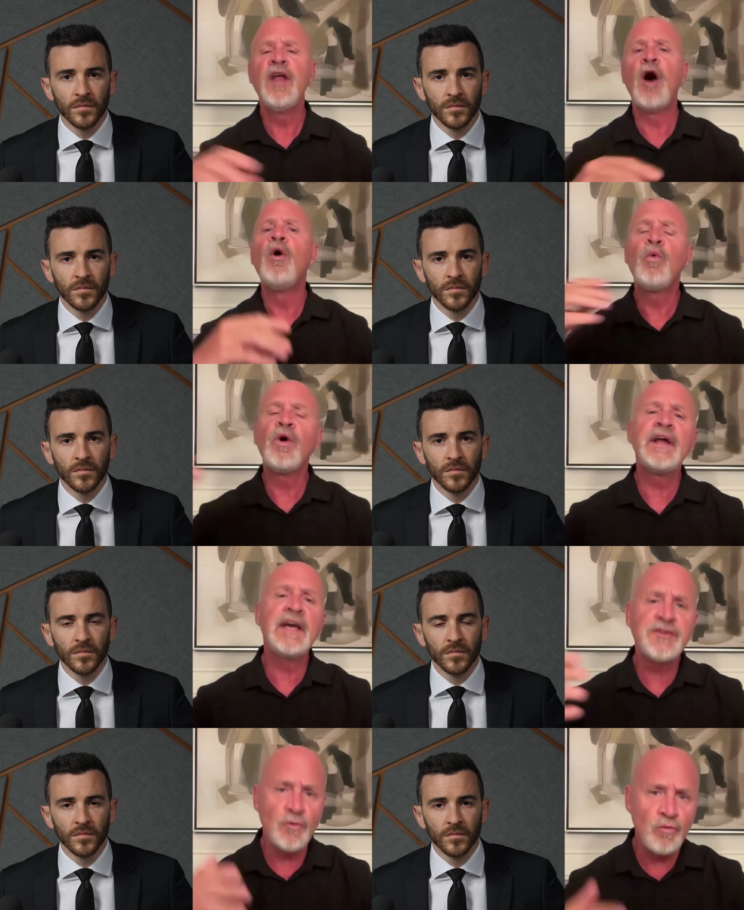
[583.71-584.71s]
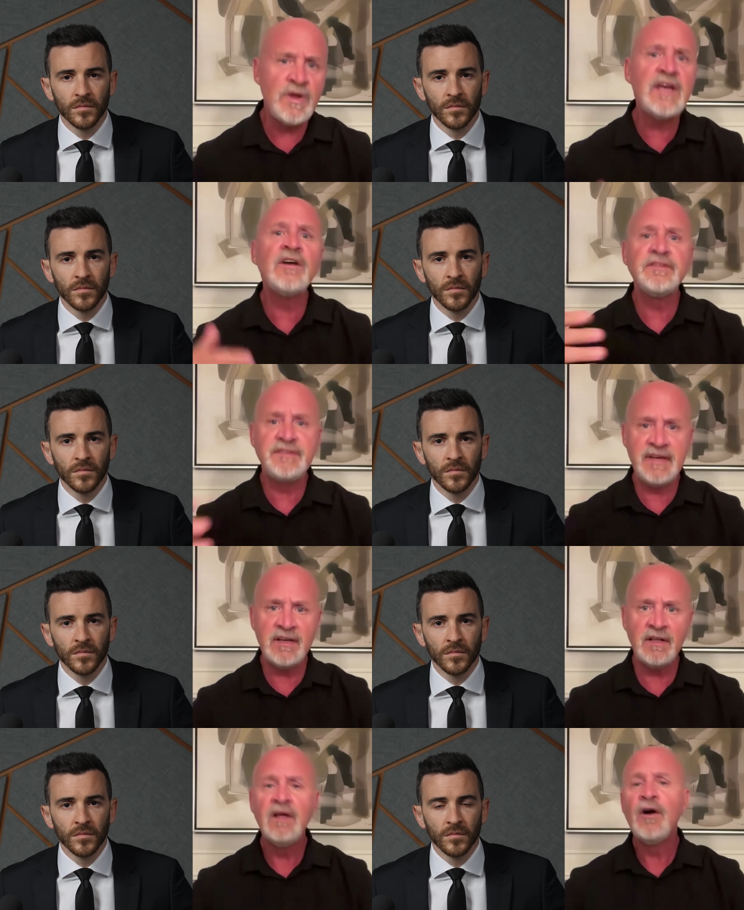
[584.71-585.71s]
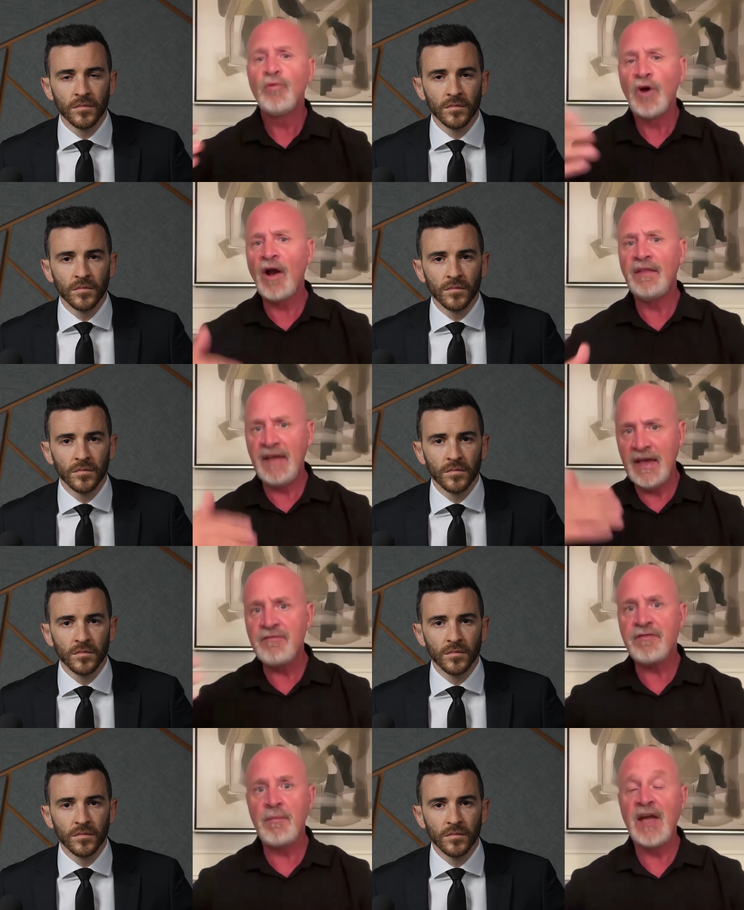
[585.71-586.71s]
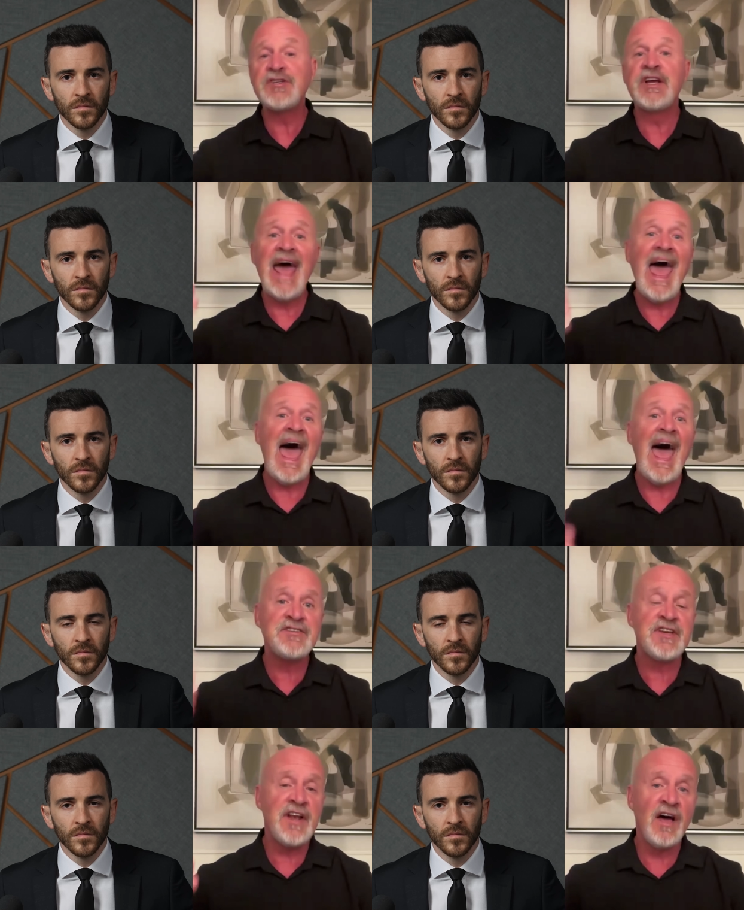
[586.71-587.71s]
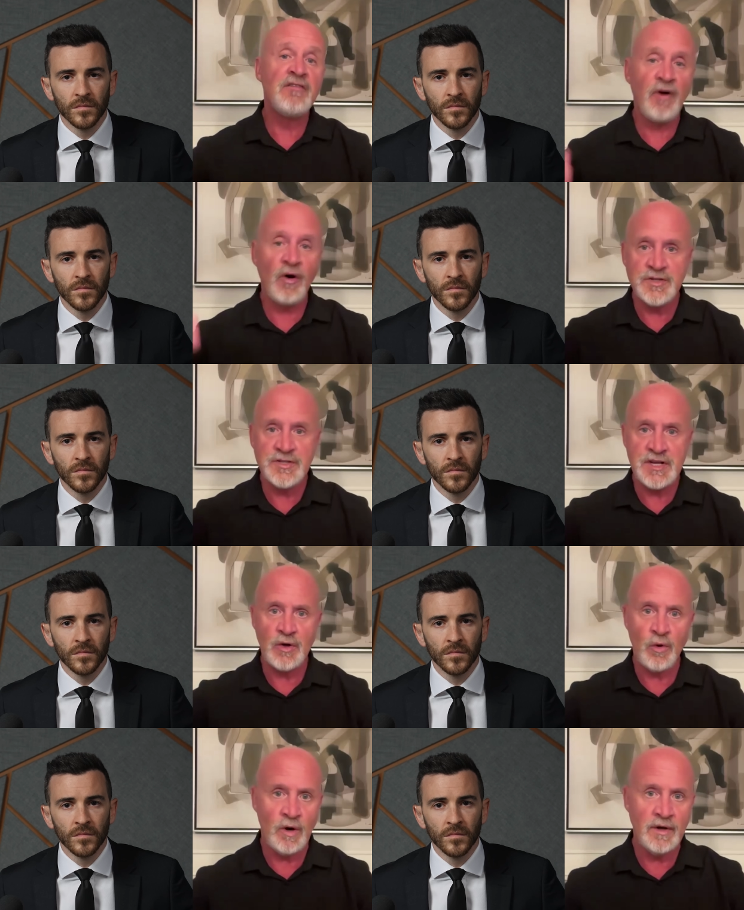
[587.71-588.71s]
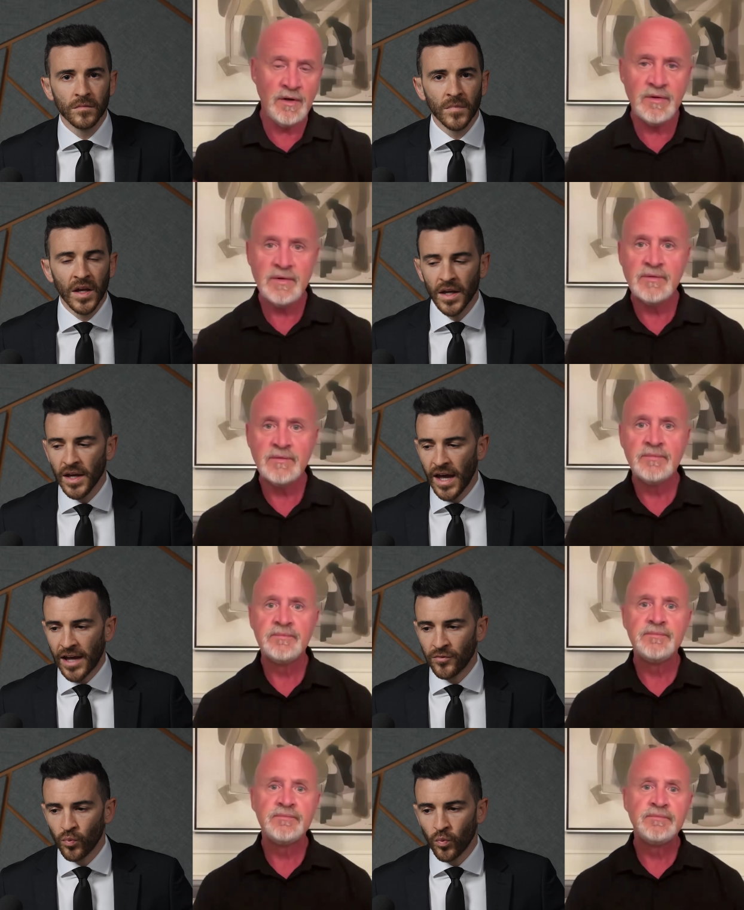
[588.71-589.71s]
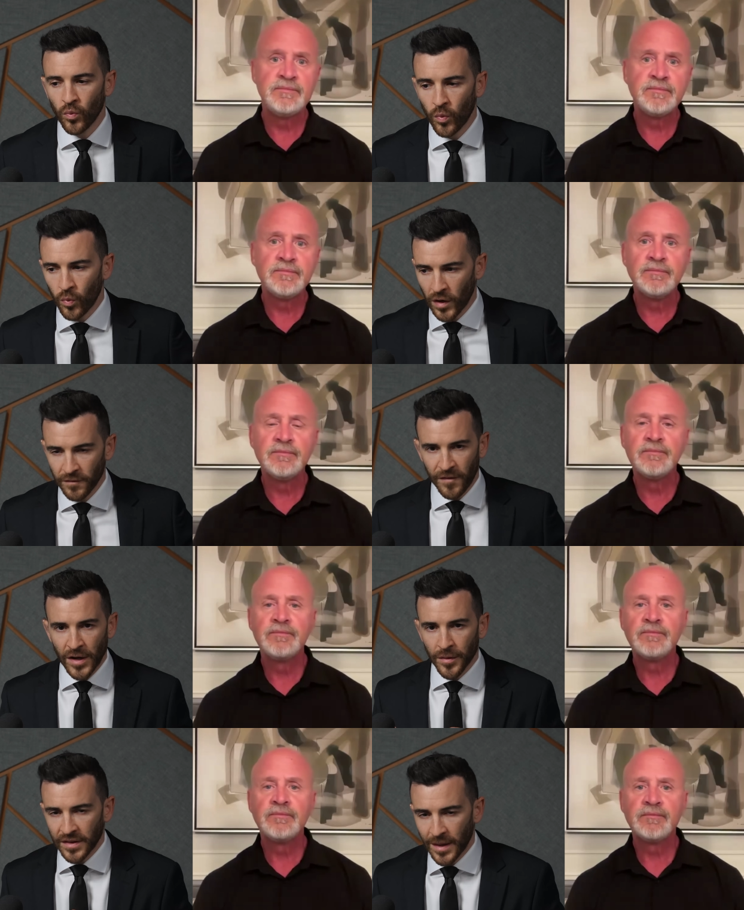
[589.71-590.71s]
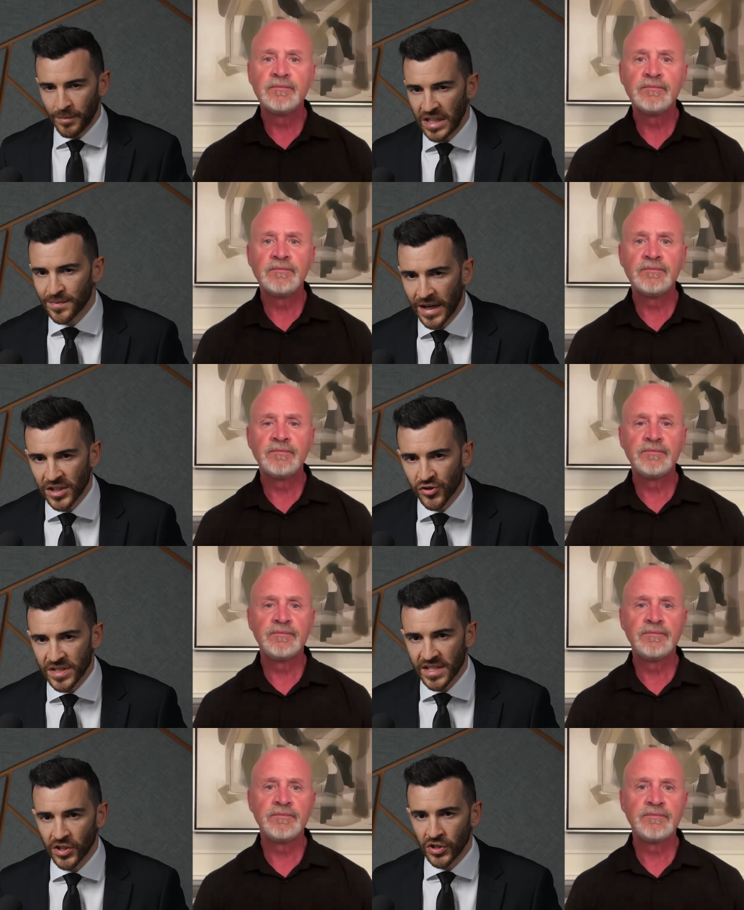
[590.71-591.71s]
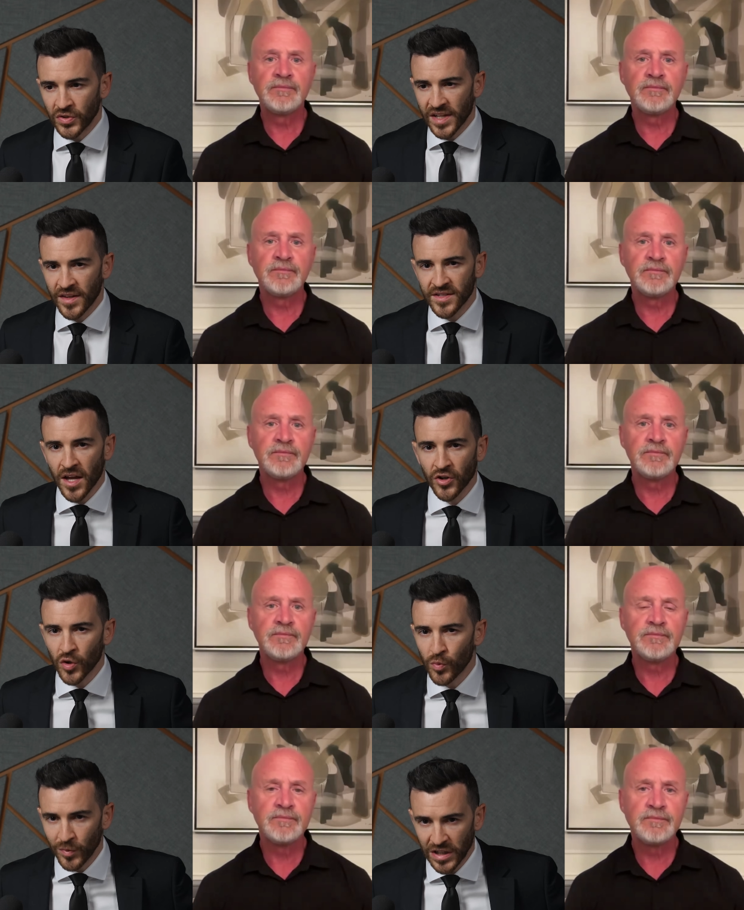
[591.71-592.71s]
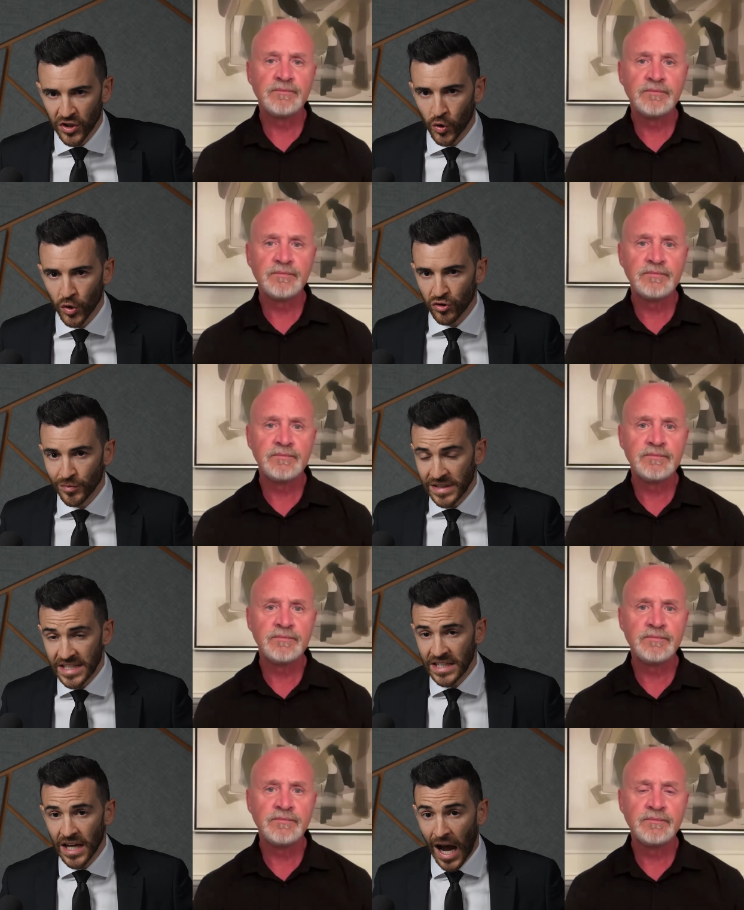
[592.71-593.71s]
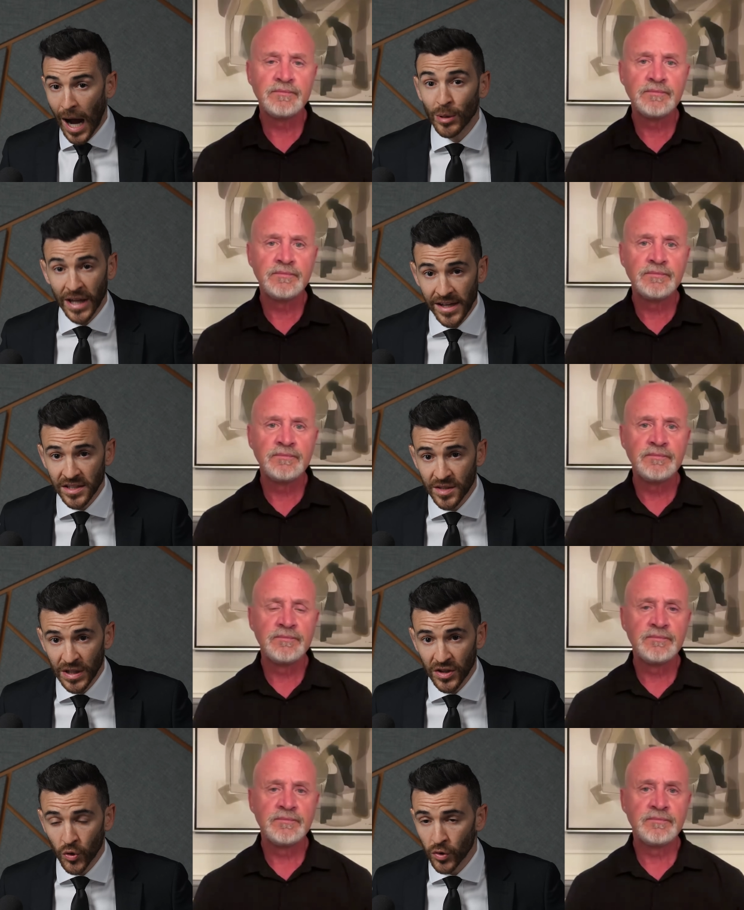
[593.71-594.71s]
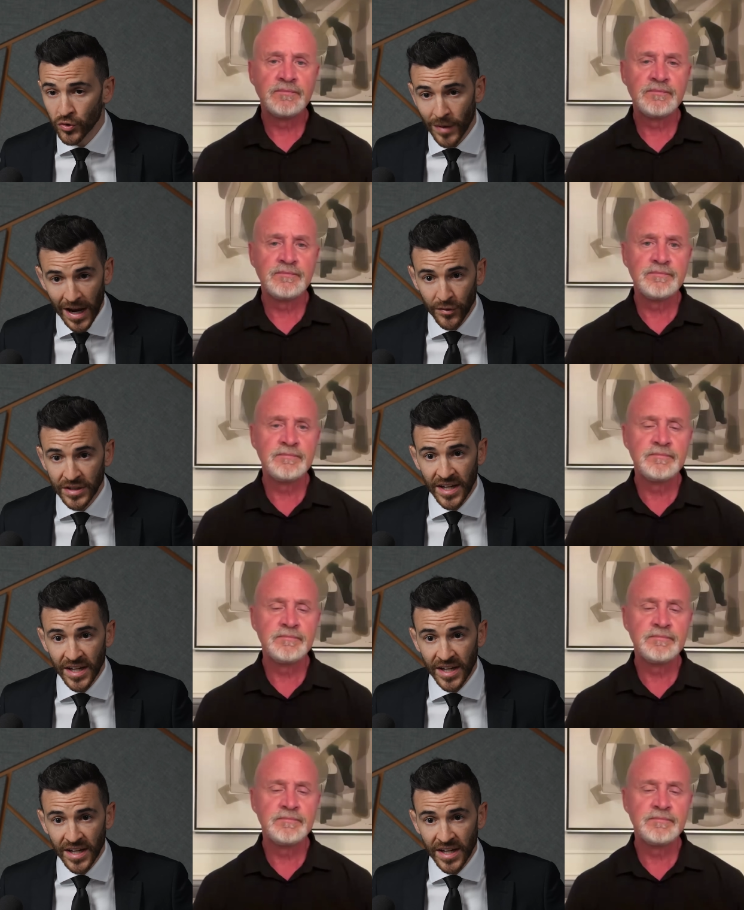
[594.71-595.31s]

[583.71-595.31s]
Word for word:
Speaker 1: No, we're going to get the real deal regarding the information as it unfolds in court.
Speaker 2: And one final thing that piqued my interest here you said that Donald Trump will be in the courtroom. Is he obligated to be in the courtroom every